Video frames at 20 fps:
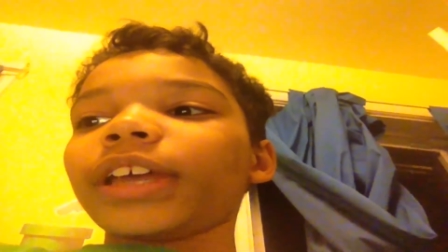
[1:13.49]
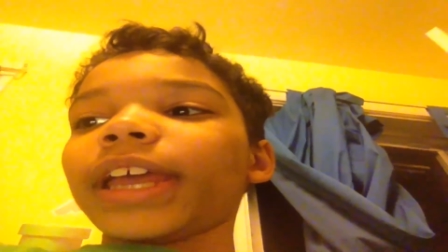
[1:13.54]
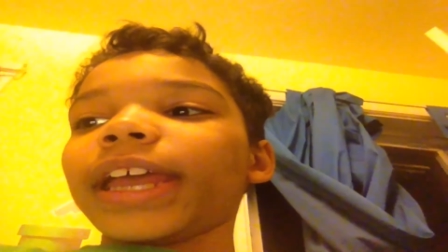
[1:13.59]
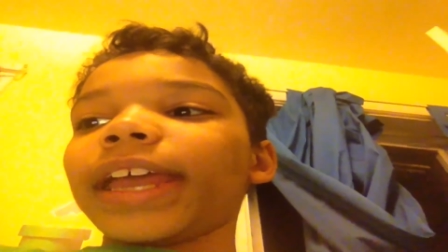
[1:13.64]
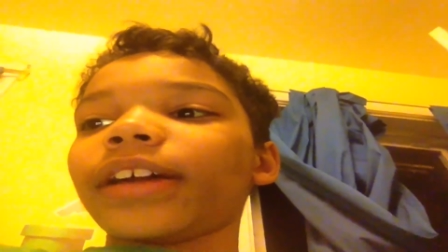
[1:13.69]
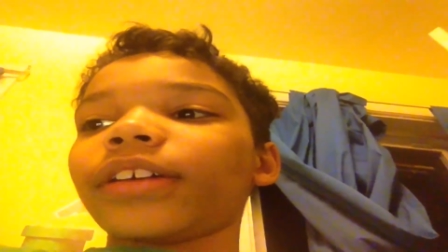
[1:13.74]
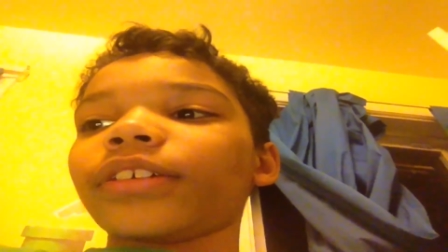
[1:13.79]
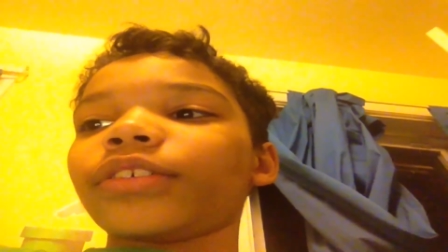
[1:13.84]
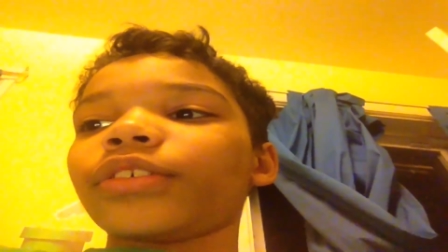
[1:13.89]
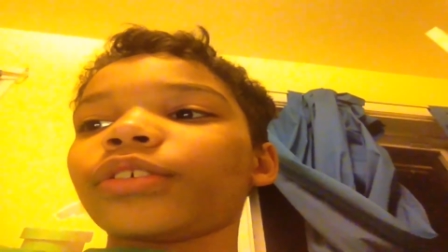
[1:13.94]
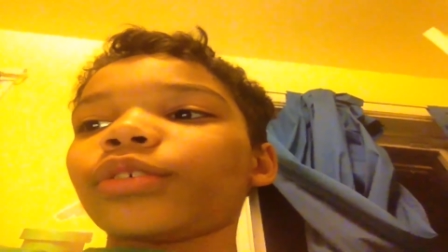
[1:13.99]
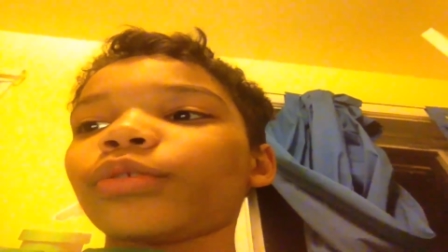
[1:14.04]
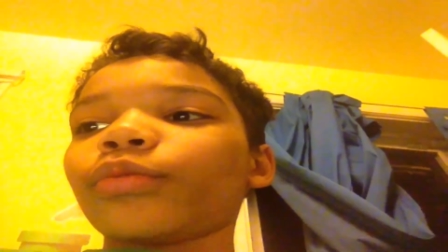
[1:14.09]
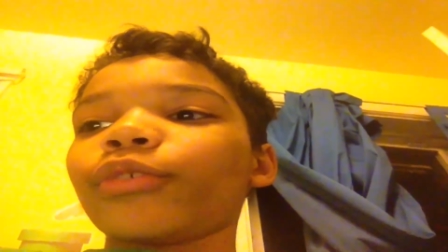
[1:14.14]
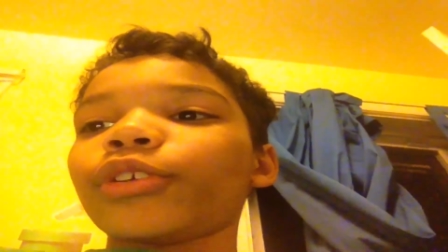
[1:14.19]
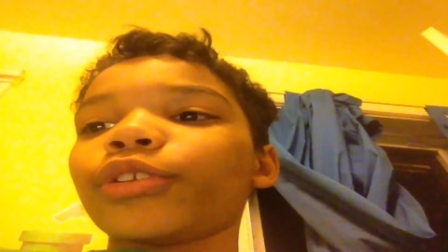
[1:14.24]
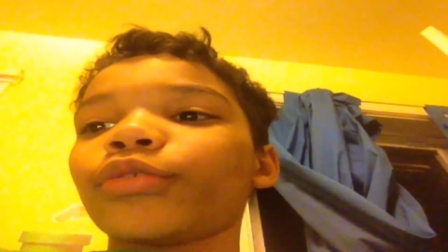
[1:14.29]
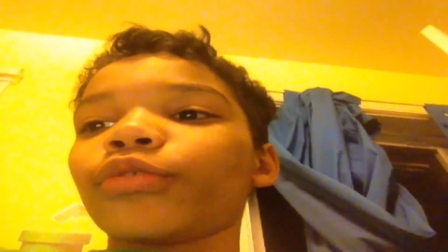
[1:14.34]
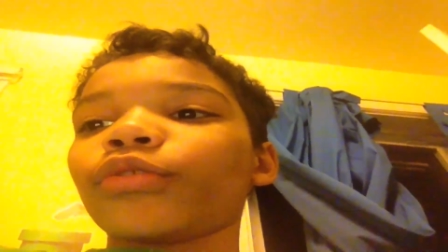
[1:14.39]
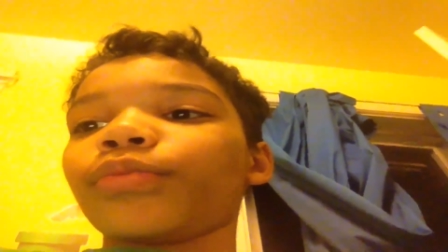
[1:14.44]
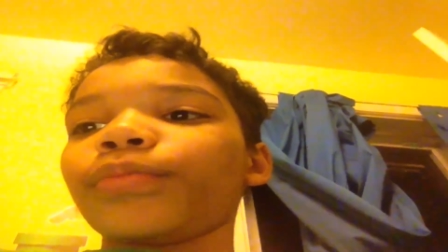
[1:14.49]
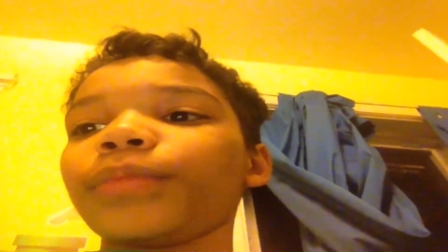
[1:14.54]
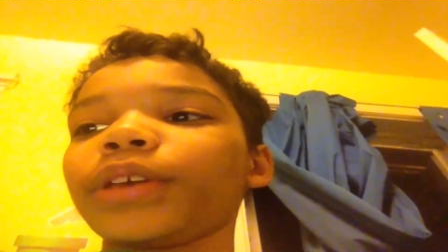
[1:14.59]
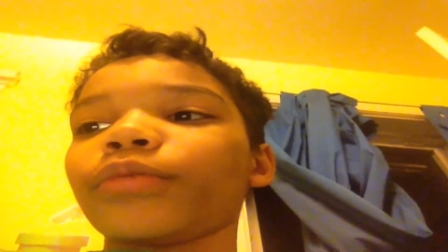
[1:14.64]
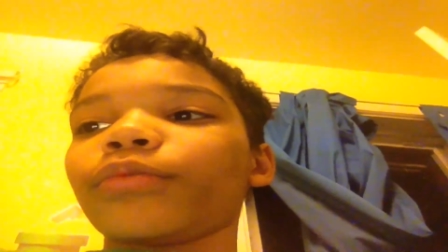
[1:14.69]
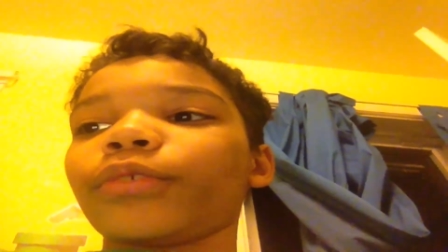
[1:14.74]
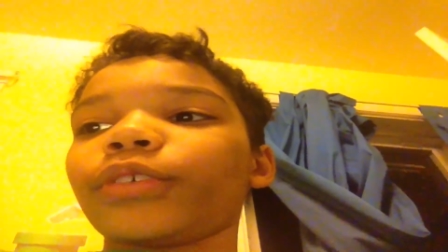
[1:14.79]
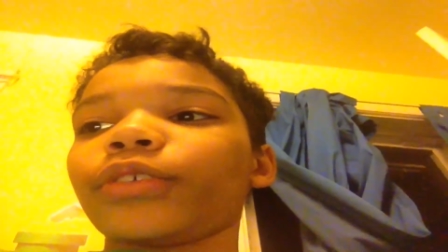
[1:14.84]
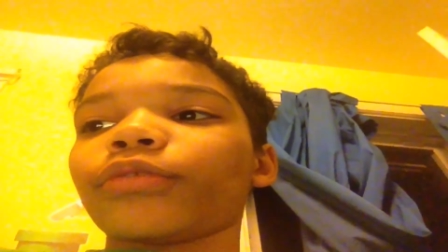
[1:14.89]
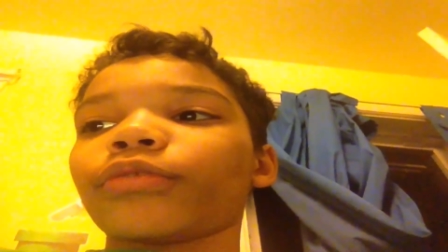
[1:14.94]
and Windows Me
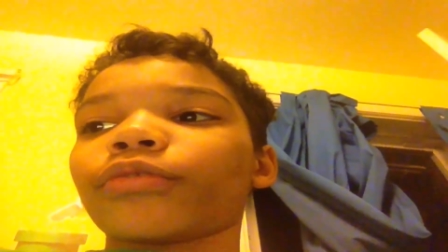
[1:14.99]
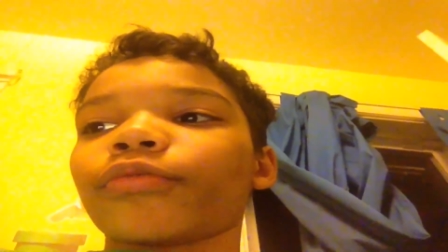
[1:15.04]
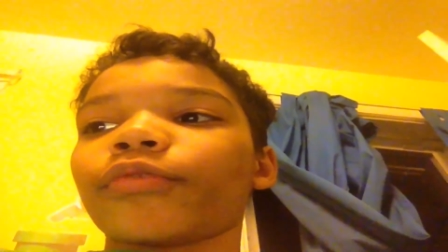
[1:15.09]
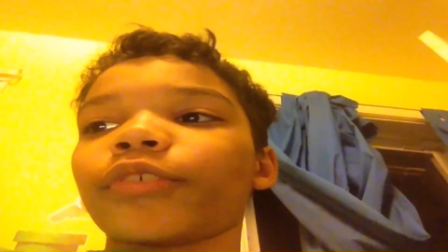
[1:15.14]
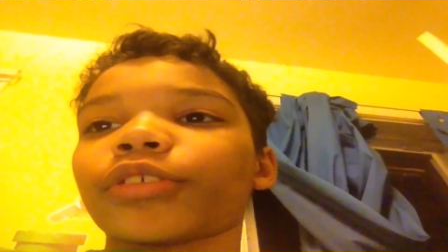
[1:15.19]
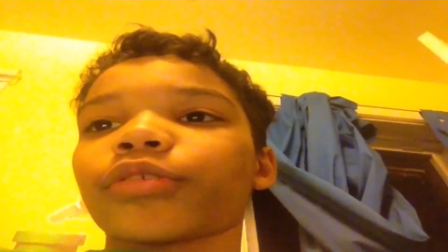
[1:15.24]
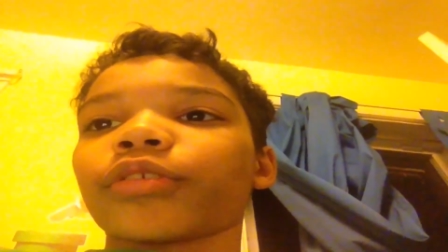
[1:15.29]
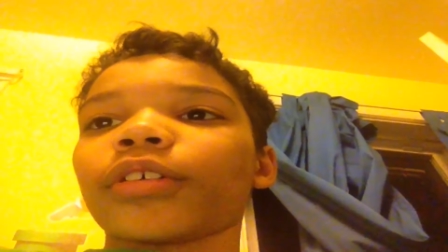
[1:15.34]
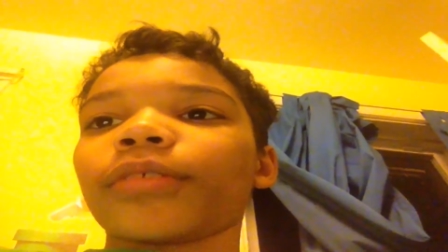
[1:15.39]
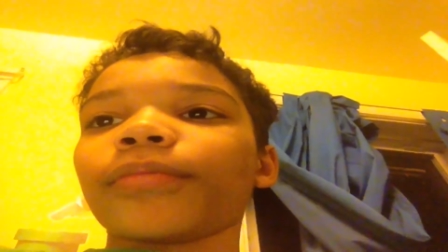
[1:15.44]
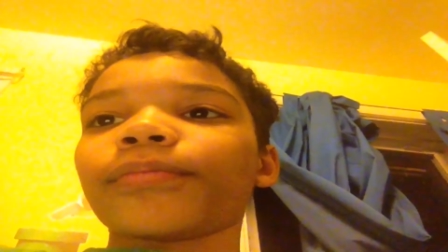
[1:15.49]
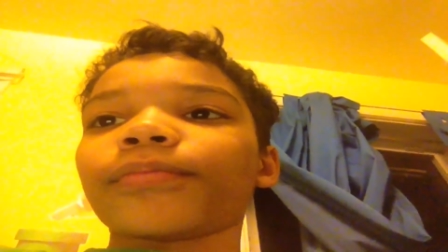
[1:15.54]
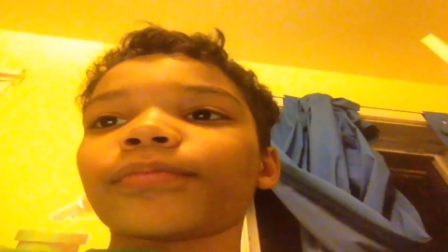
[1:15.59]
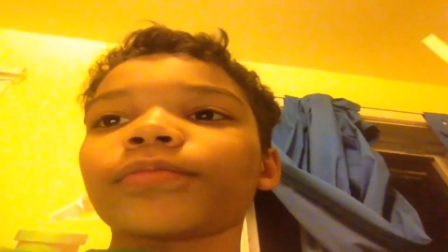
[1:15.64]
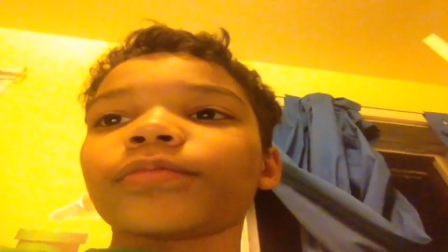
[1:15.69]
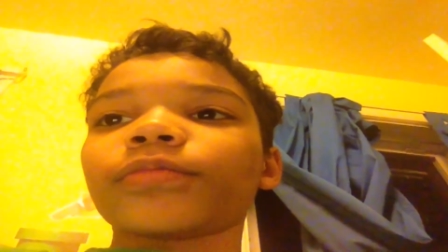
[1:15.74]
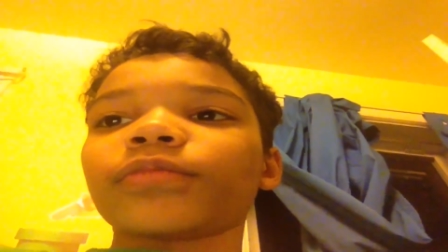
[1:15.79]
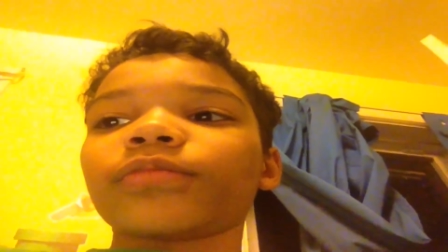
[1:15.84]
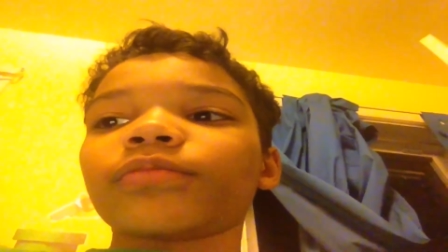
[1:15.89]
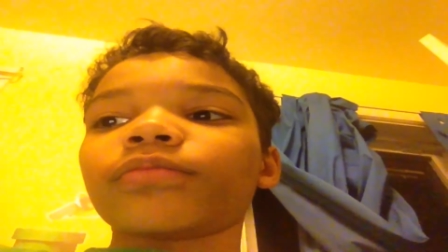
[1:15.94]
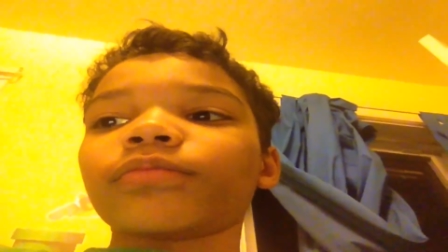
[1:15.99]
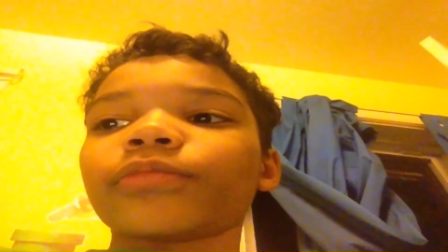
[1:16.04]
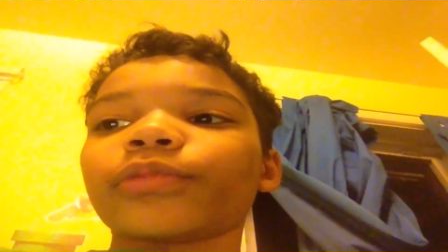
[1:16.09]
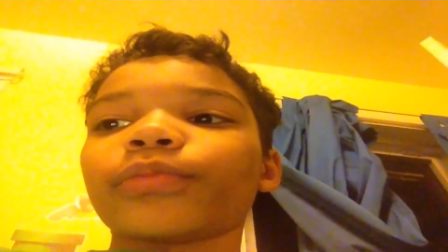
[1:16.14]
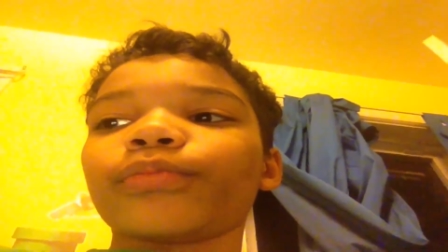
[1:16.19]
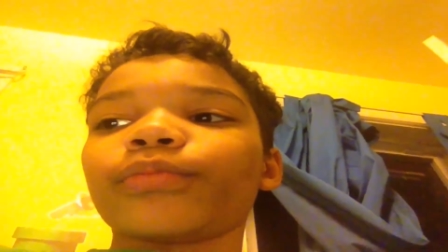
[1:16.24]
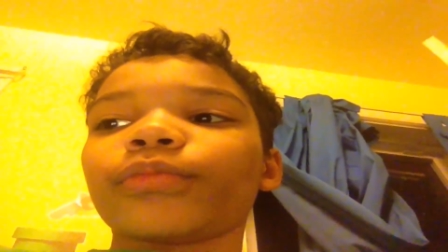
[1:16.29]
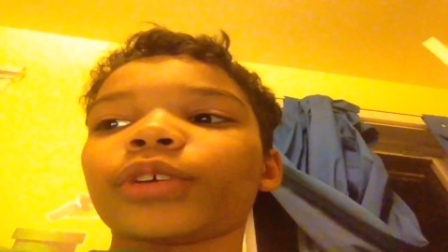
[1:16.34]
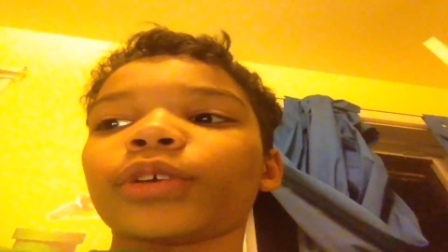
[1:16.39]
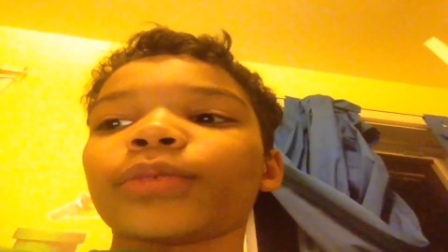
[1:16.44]
and Windows Vista.
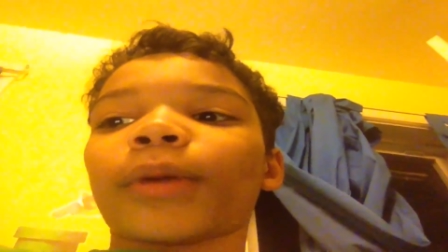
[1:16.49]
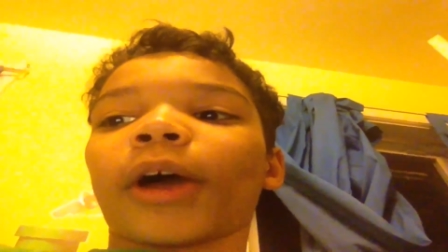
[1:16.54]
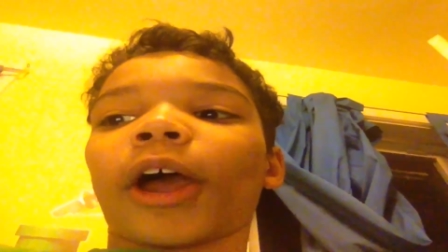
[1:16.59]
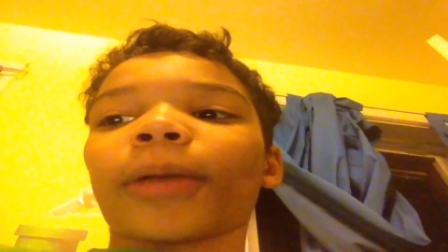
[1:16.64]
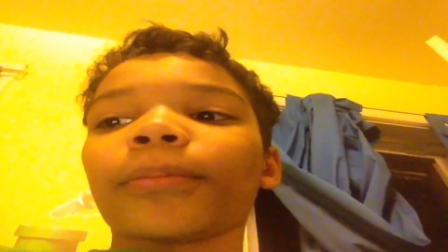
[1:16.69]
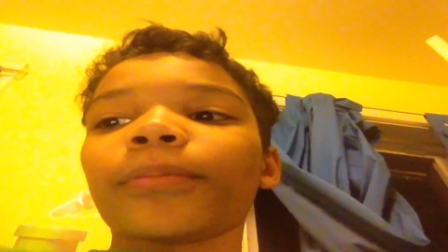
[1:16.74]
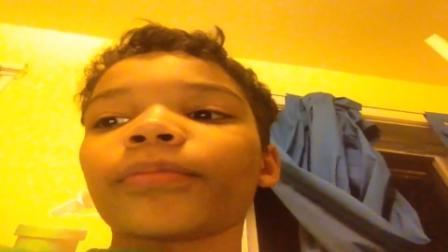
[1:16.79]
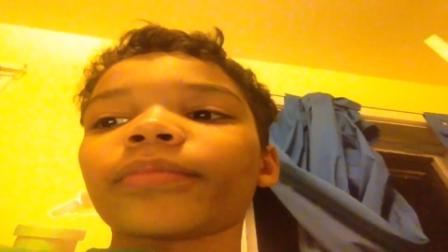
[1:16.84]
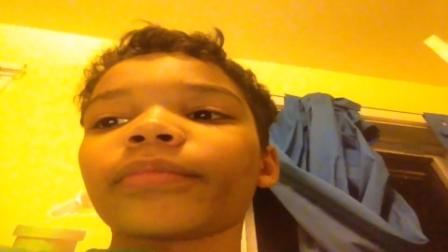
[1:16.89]
Goodbye.